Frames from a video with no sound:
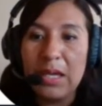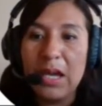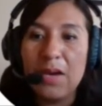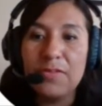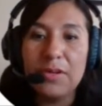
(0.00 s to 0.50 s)

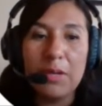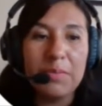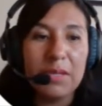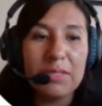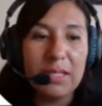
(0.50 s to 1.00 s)
After I'm
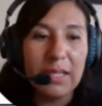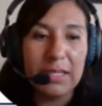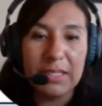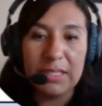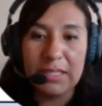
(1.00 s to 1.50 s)
done
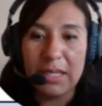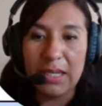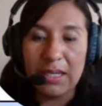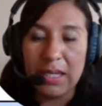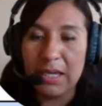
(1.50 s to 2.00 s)
selecting the
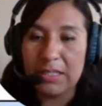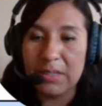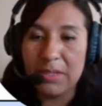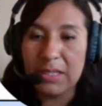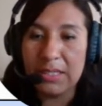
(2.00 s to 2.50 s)

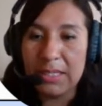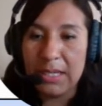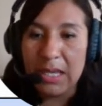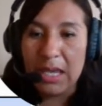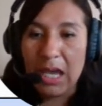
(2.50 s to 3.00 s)
activities,
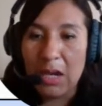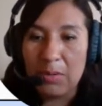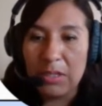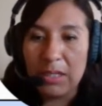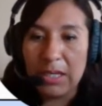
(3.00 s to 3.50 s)
I
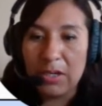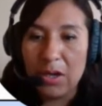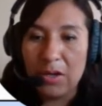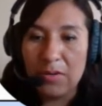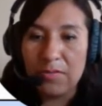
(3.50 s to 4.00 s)
will click
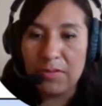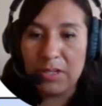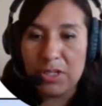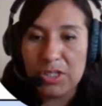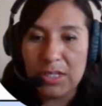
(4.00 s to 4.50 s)
on
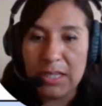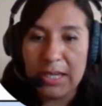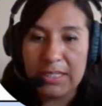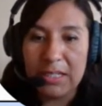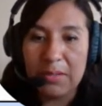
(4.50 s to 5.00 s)
Finish
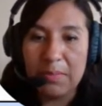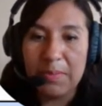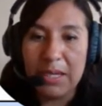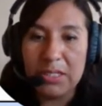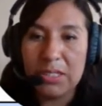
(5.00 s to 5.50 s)
Selecting
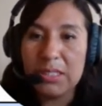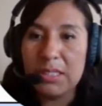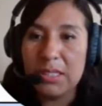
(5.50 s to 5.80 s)
Pages.